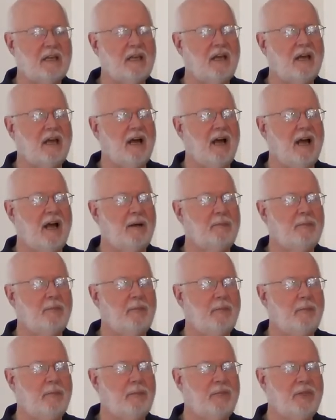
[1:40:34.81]
Yeah,
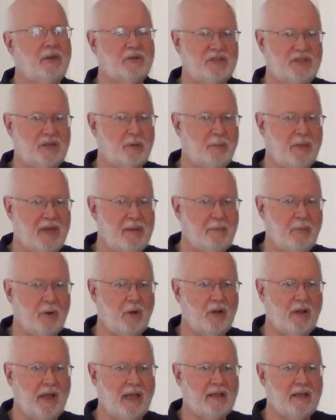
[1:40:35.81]
um, there's still people,